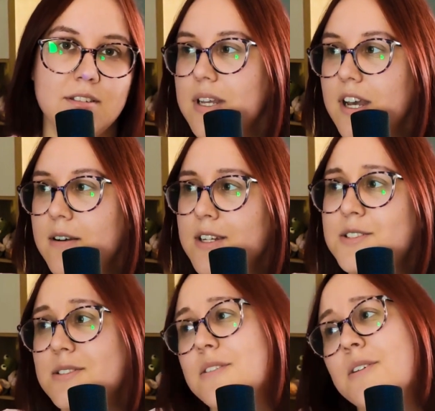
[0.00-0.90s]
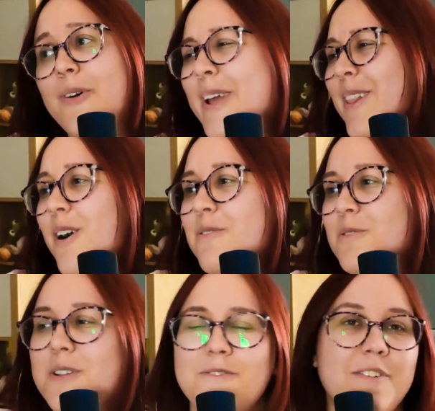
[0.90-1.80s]
So yeah, I just, you know, I
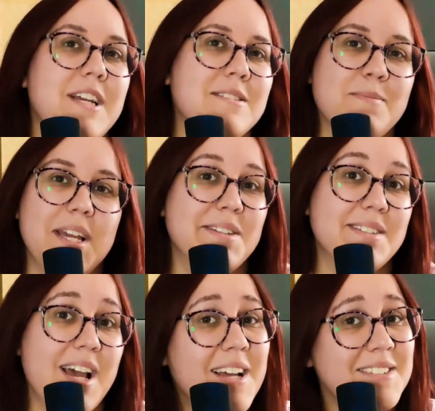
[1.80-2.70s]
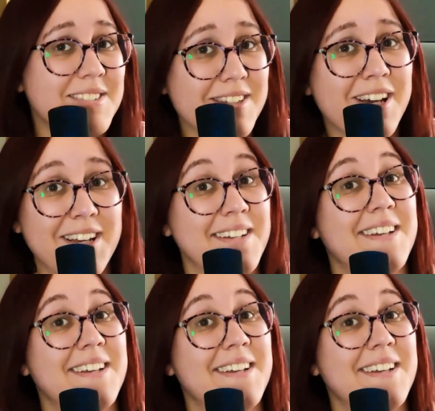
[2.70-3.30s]
love when things make sense,